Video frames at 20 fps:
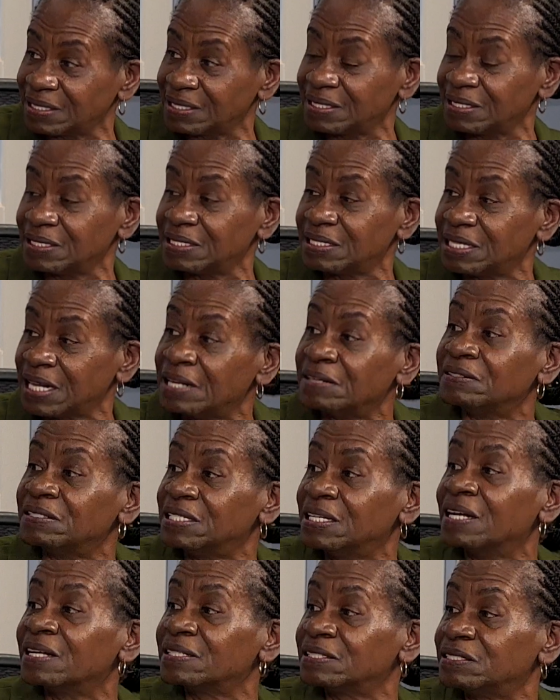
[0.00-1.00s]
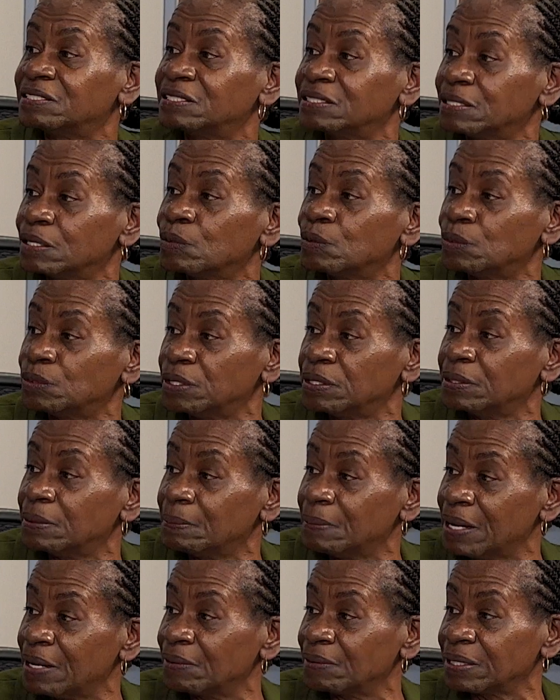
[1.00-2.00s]
standard deduction is lower than a
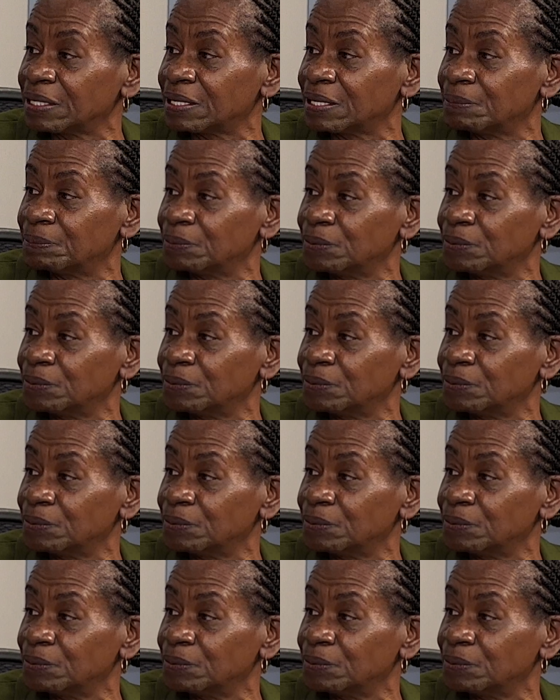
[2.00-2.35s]
married couple.